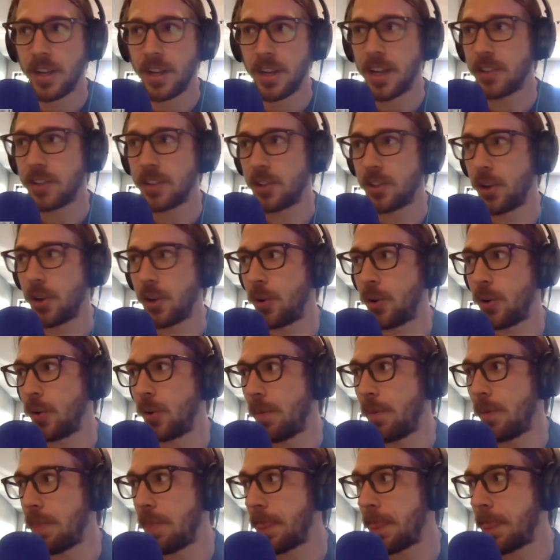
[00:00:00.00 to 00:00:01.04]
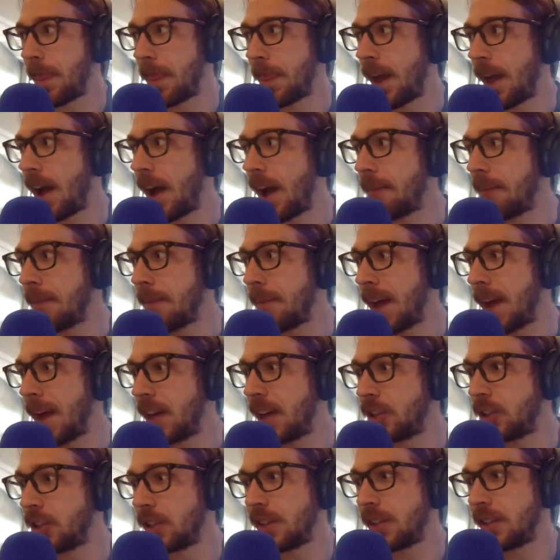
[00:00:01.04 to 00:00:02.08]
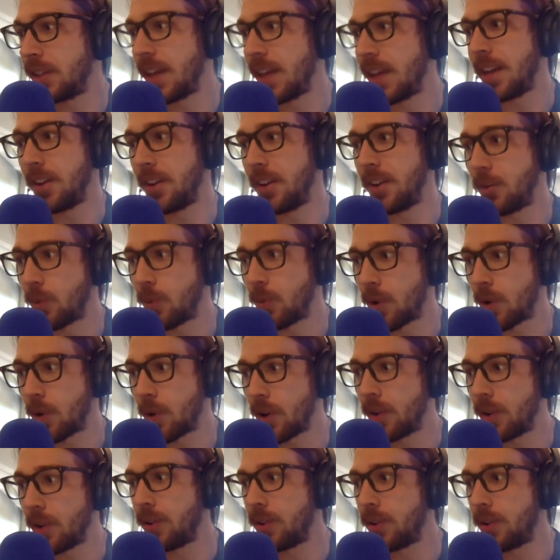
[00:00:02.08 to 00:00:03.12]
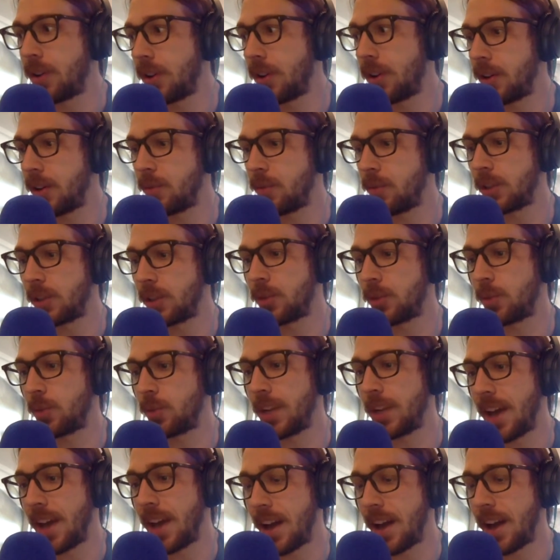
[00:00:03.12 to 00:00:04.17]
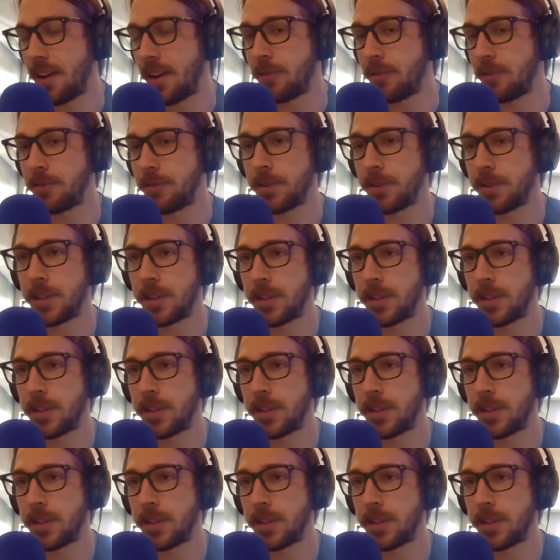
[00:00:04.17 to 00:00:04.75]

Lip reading: And so I imagine that in a world in which we don't have